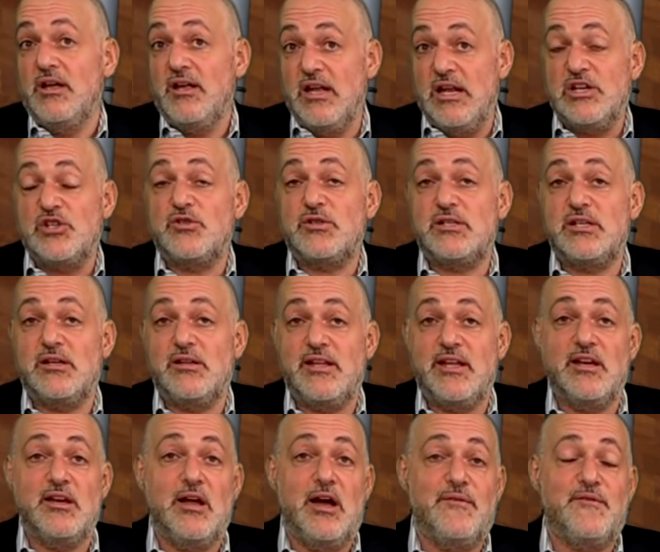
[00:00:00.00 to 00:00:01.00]
interestingly
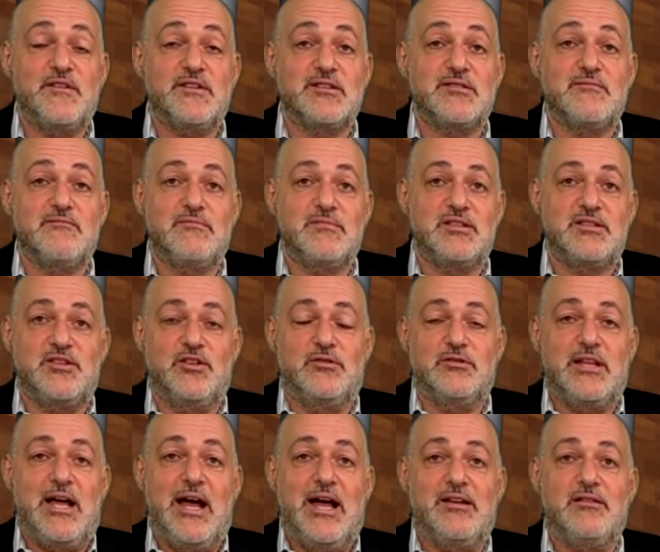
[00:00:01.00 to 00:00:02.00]
enough, it's still
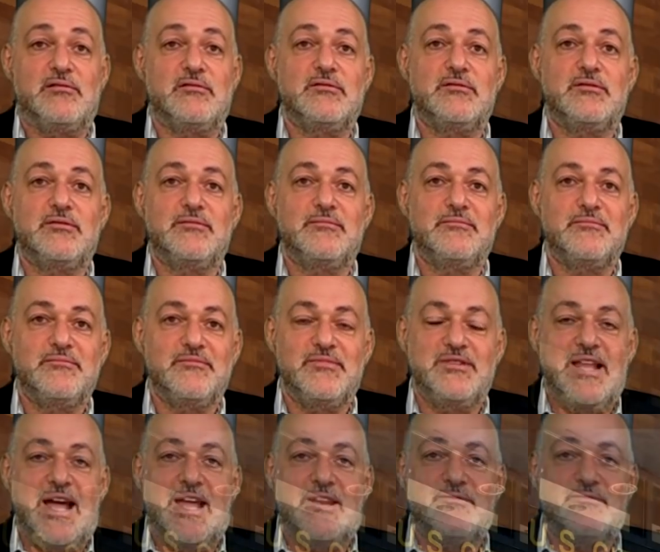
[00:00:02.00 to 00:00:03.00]
not
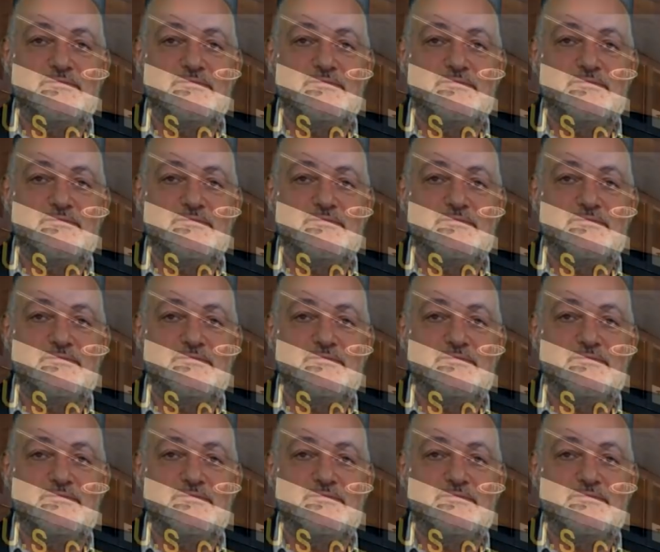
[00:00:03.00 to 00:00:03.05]
not